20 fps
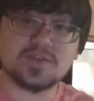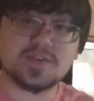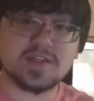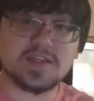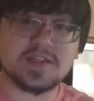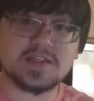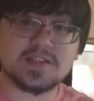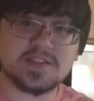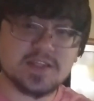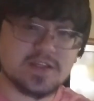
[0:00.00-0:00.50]

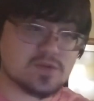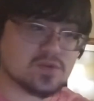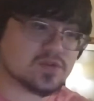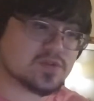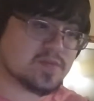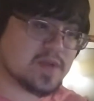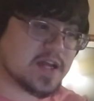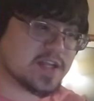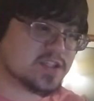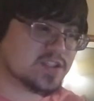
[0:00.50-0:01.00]
the singles
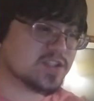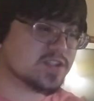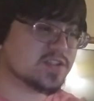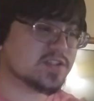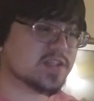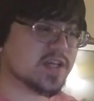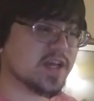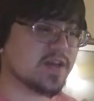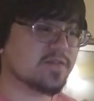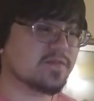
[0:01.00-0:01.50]

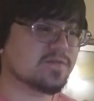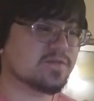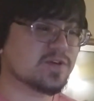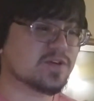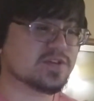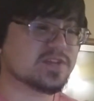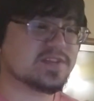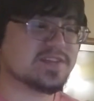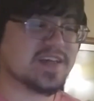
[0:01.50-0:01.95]
matches and versed